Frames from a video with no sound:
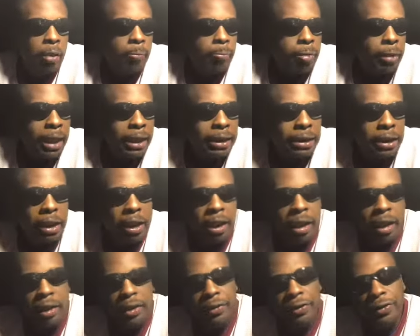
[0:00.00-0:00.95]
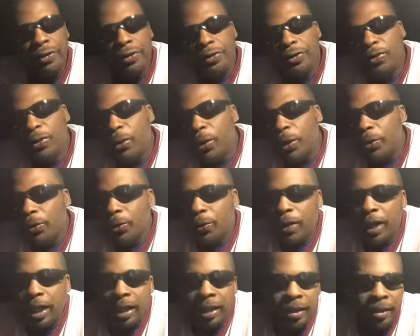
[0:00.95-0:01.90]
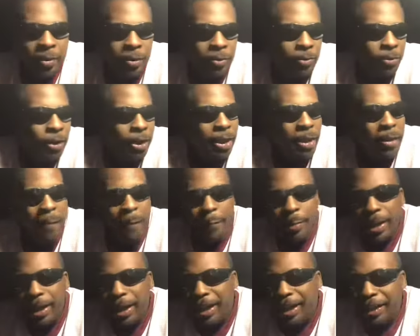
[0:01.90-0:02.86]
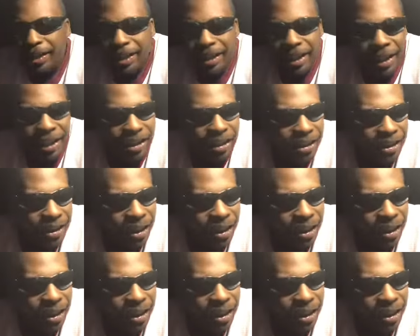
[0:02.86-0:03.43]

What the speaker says: Bryce Love, 4th round running back out of